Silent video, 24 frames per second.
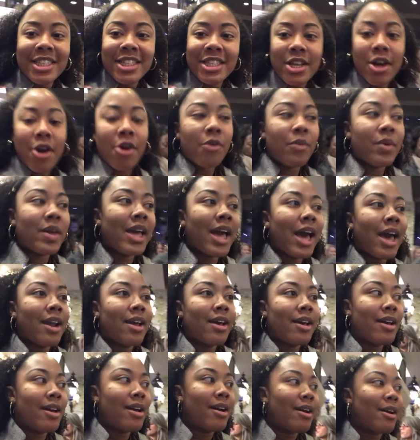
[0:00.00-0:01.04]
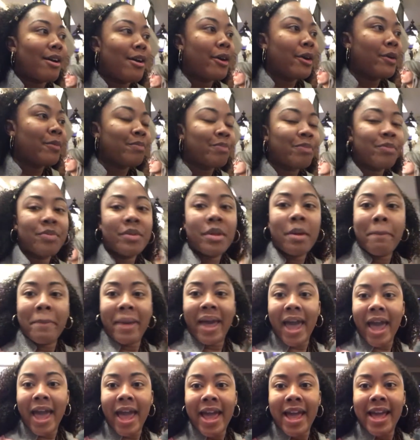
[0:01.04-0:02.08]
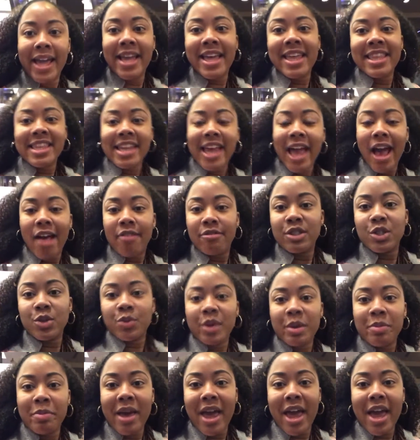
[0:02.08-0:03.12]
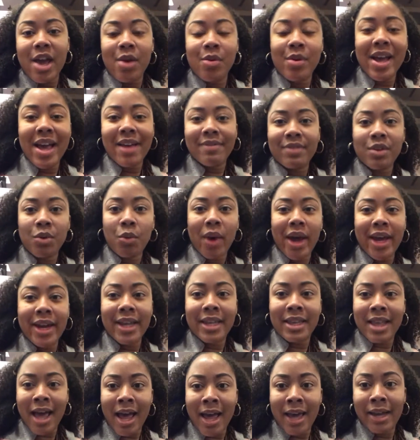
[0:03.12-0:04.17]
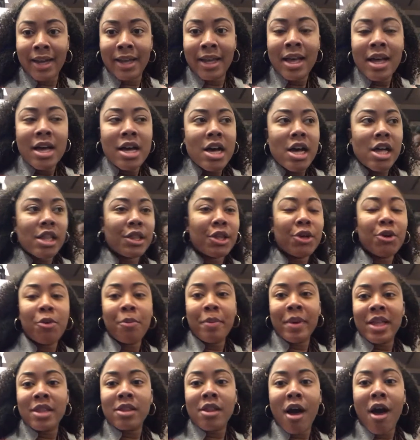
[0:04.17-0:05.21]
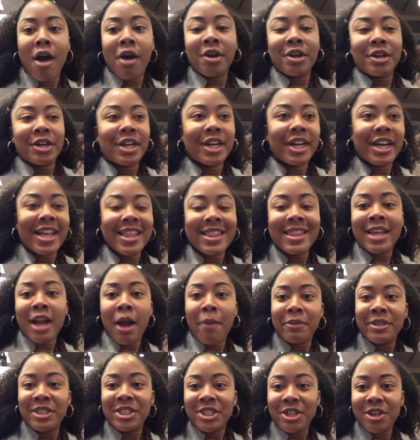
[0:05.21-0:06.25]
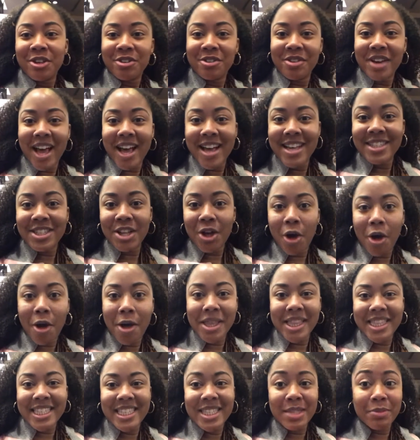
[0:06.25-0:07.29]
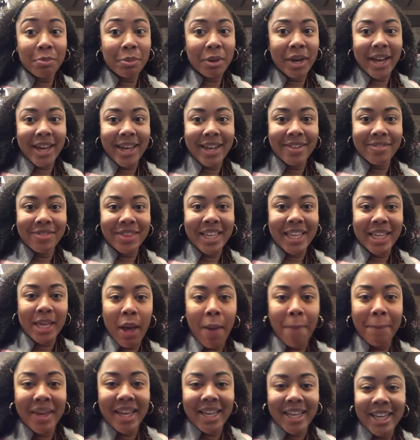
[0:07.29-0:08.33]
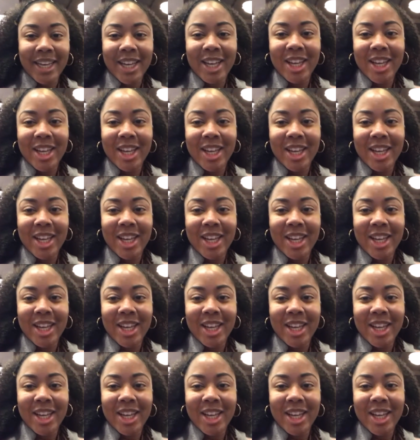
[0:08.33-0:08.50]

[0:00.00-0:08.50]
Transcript: So we gotta um, pay, and then after we pay, we have to wait in line a little bit longer, and then I'm gonna show you guys all the spread of the yummy